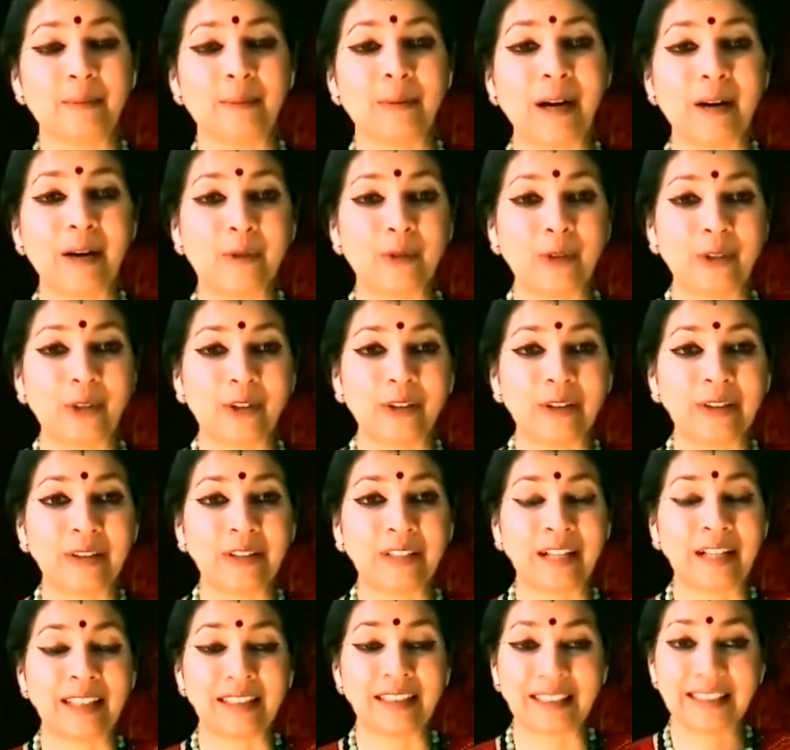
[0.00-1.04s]
power,
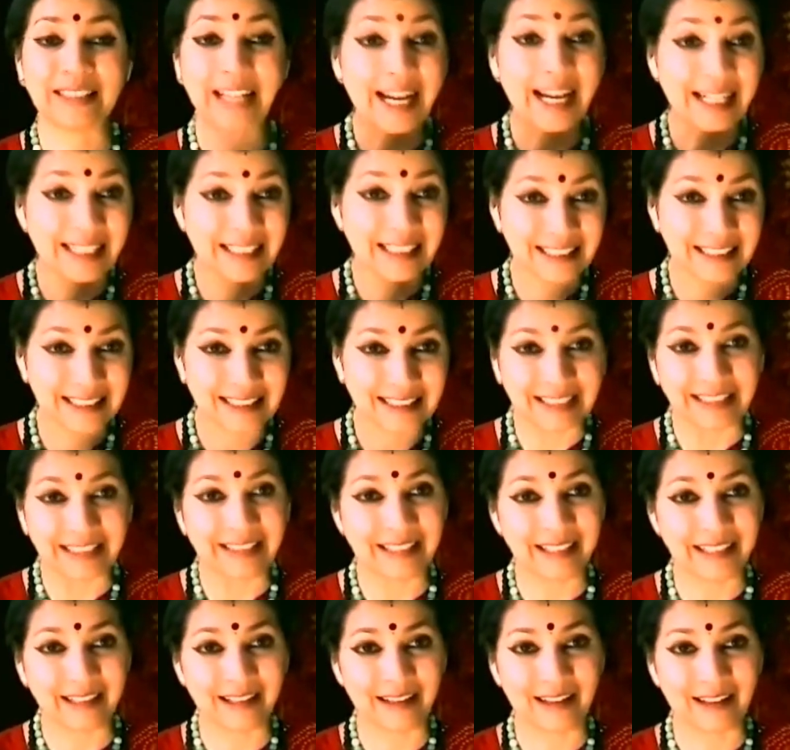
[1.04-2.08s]
attacks
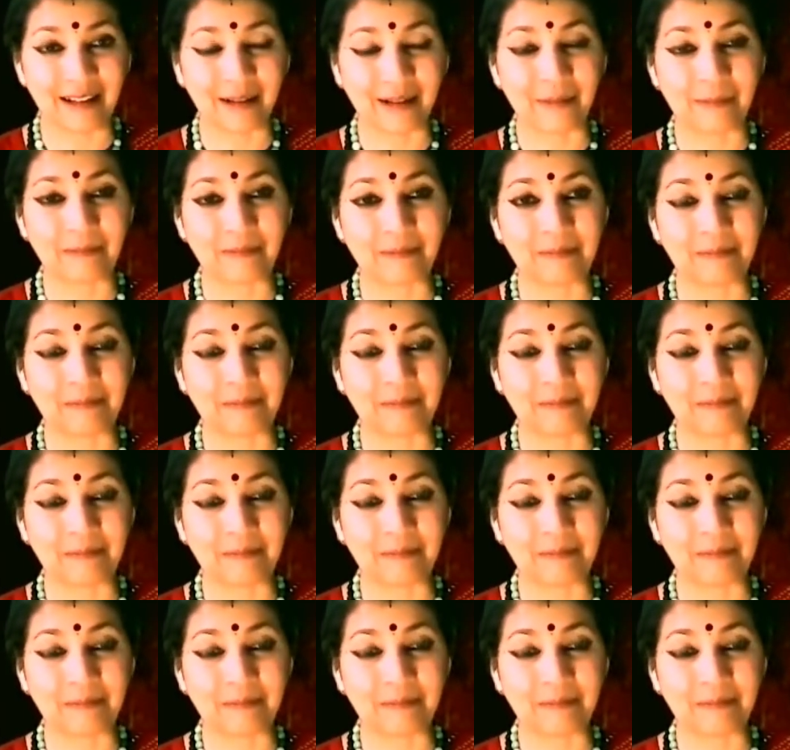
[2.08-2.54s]
Lanka,